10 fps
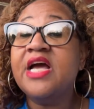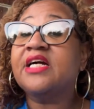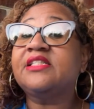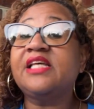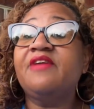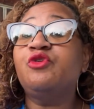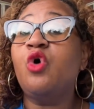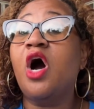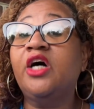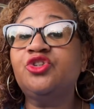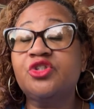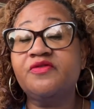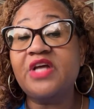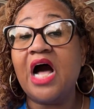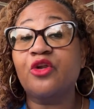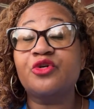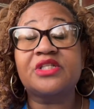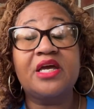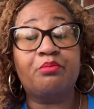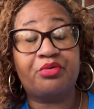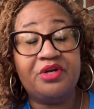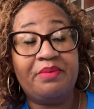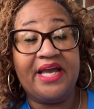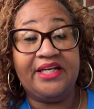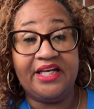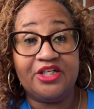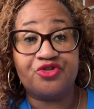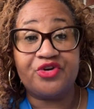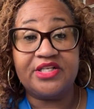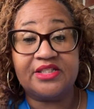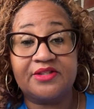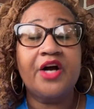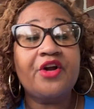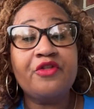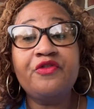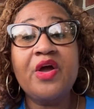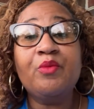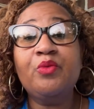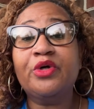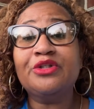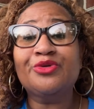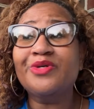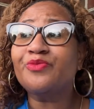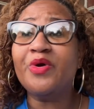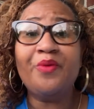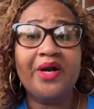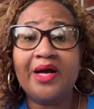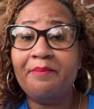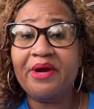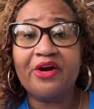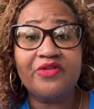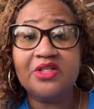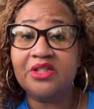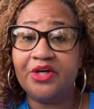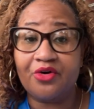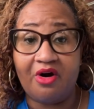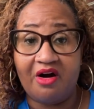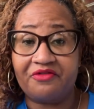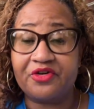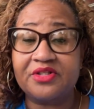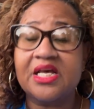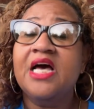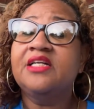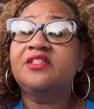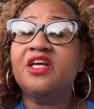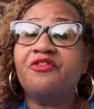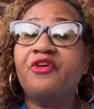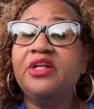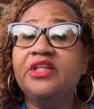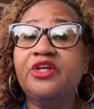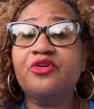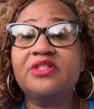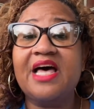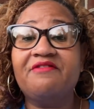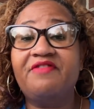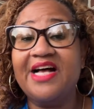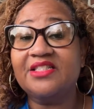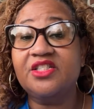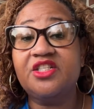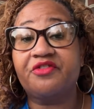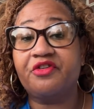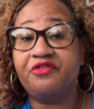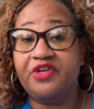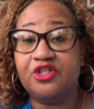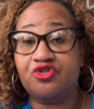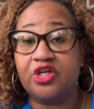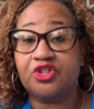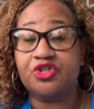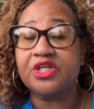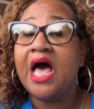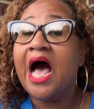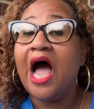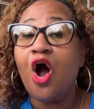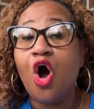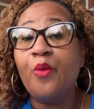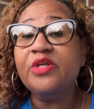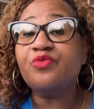could save you hundreds of dollars in prepaid interest. Another thing we want to do is we want to compare these lender offers. Different lenders have vastly different fee structures. I always